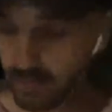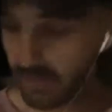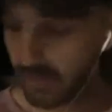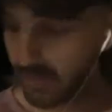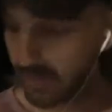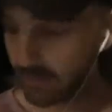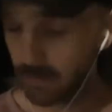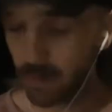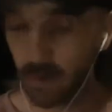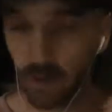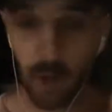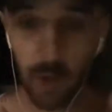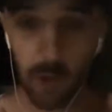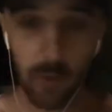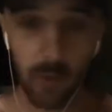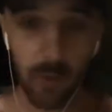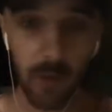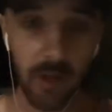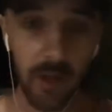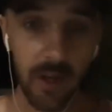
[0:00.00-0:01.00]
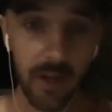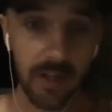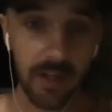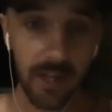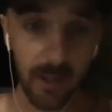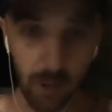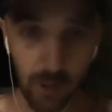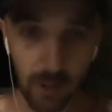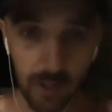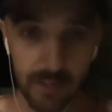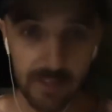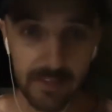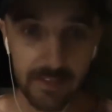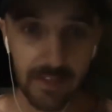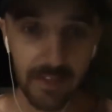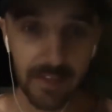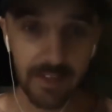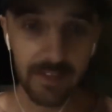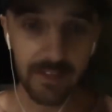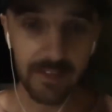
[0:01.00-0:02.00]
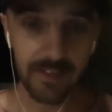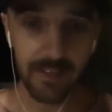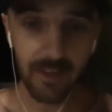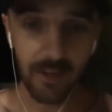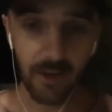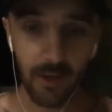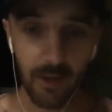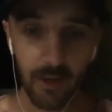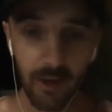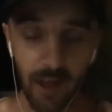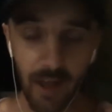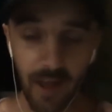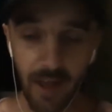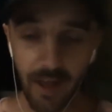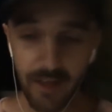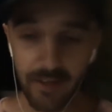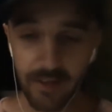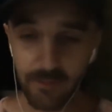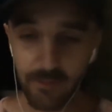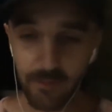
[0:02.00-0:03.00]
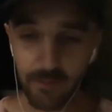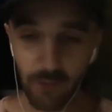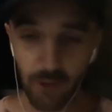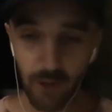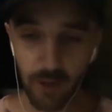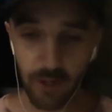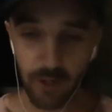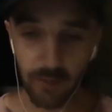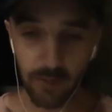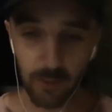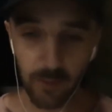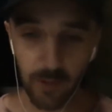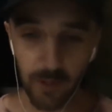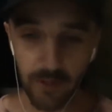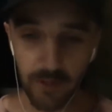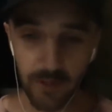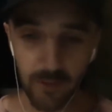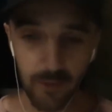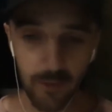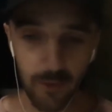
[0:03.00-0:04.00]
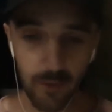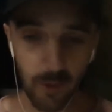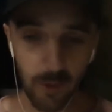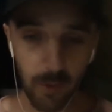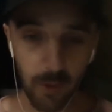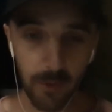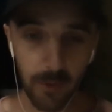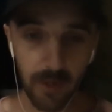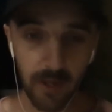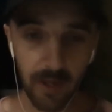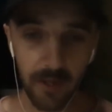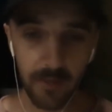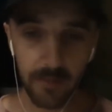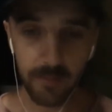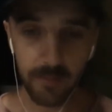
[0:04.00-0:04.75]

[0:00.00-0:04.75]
the link below. Get on LinkedIn and if you've got any other questions, you know where we are.